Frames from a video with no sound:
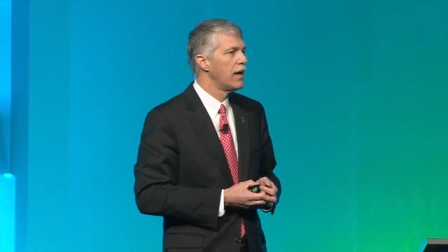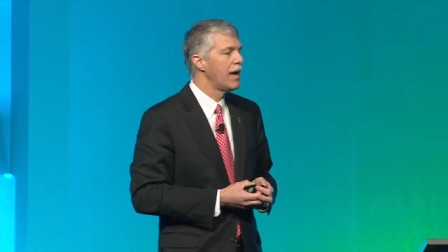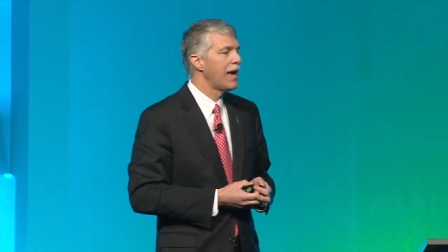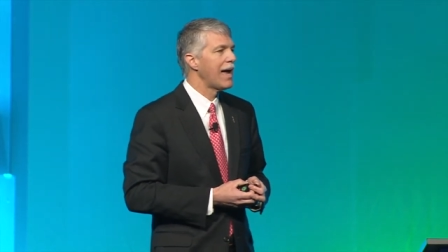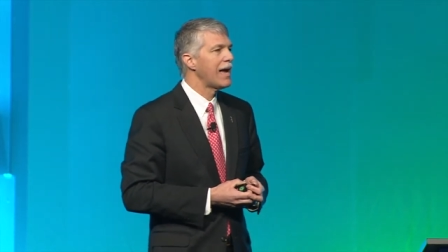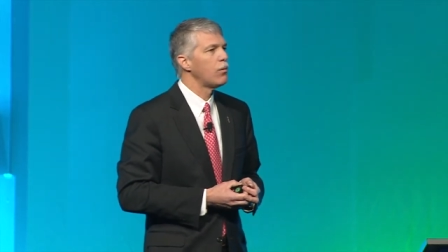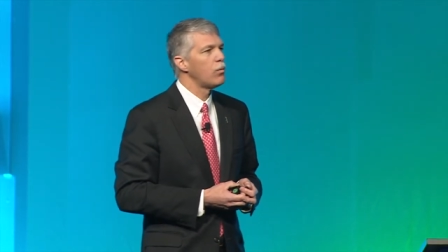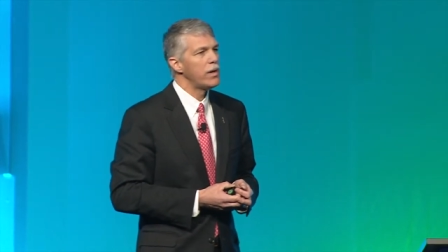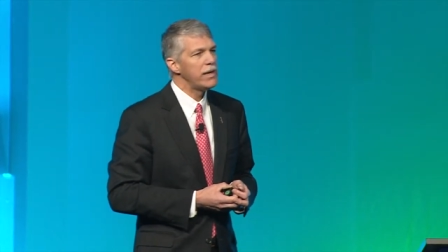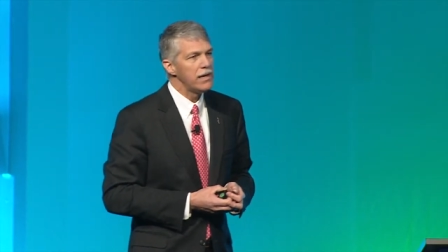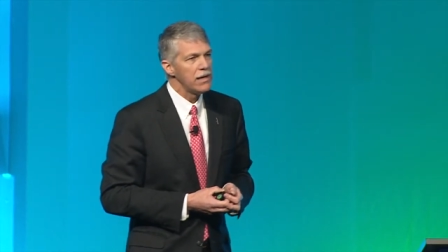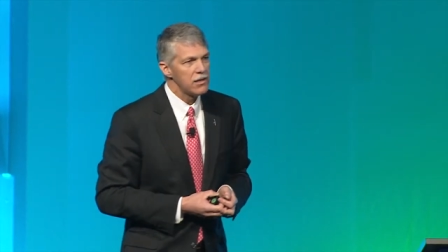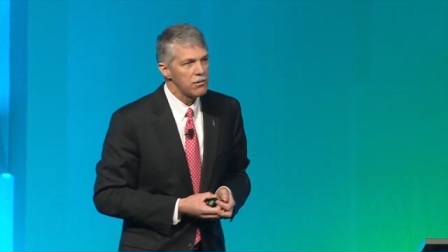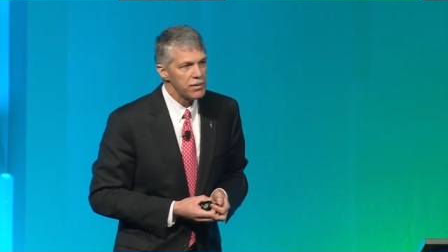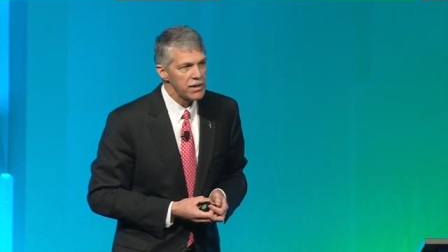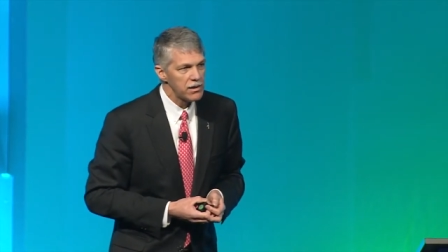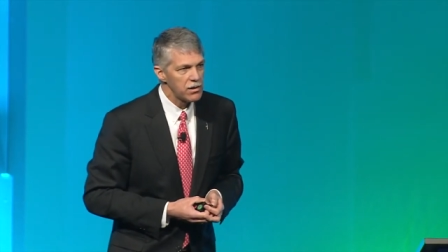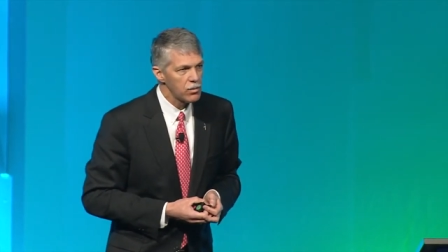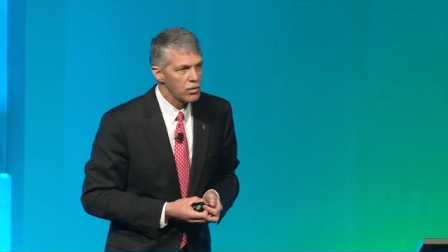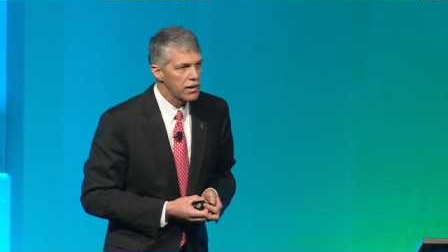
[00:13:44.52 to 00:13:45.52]
And we need to
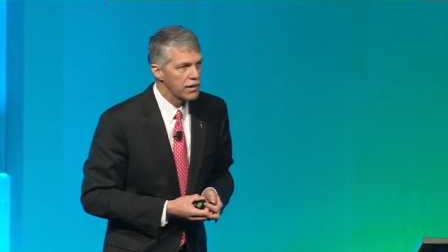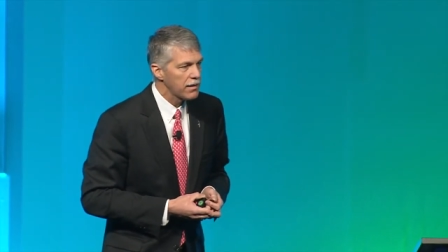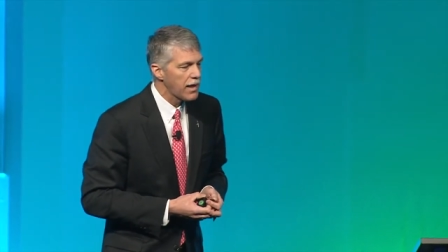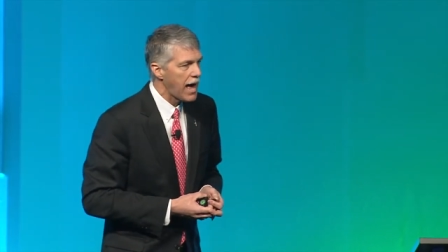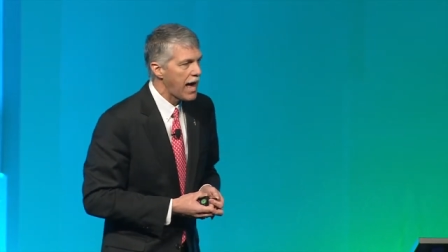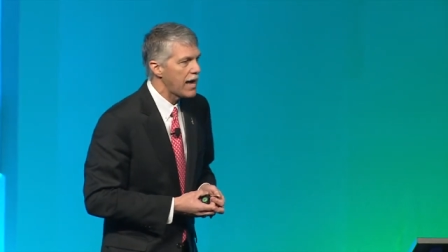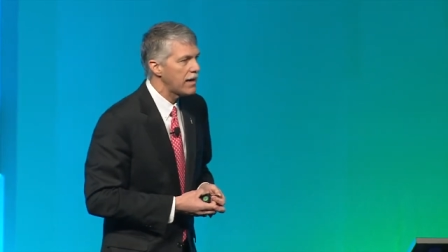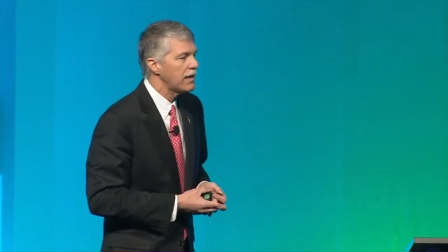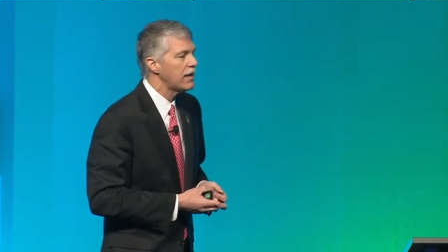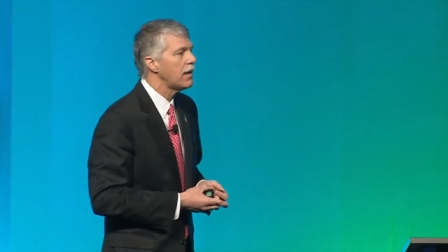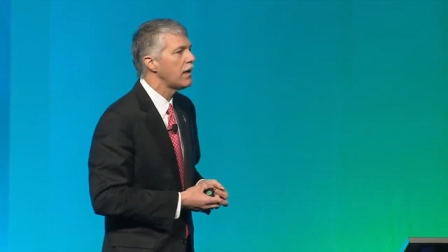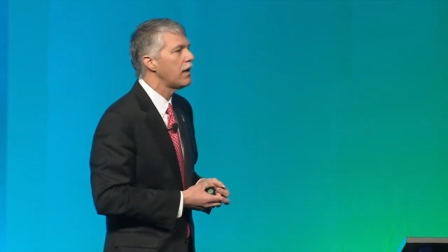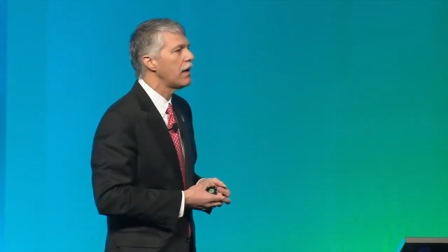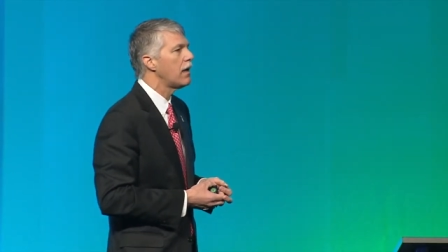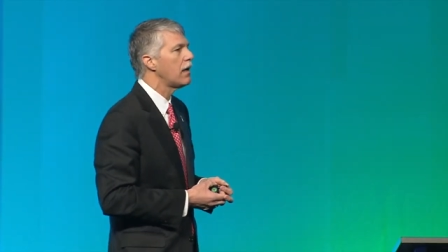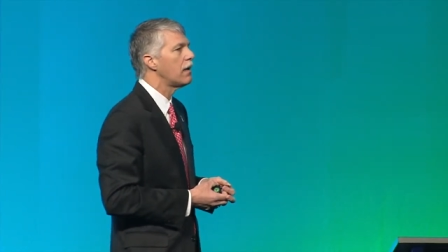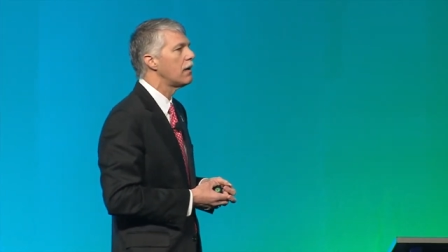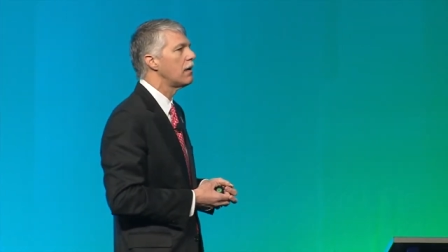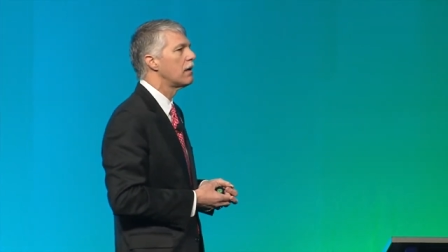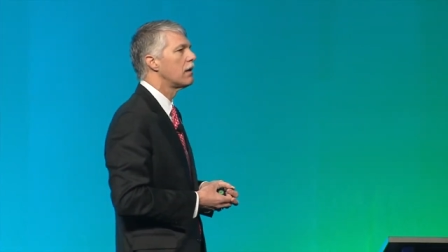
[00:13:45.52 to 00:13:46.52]
be doing that
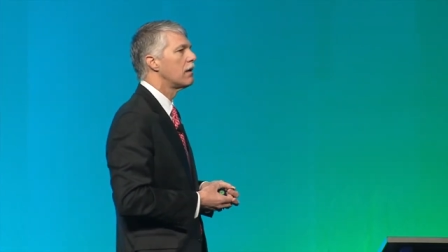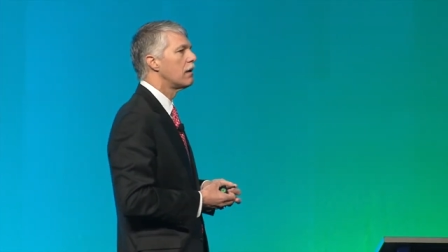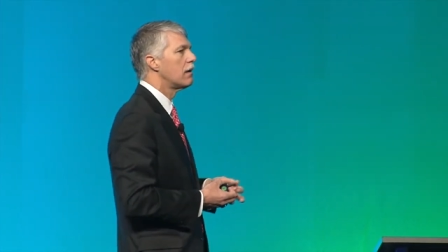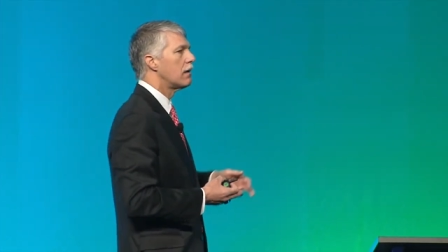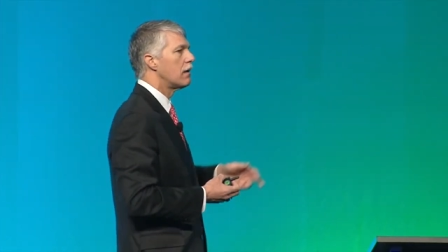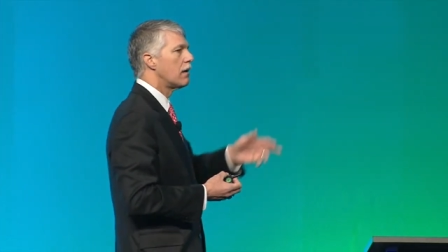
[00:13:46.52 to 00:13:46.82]
in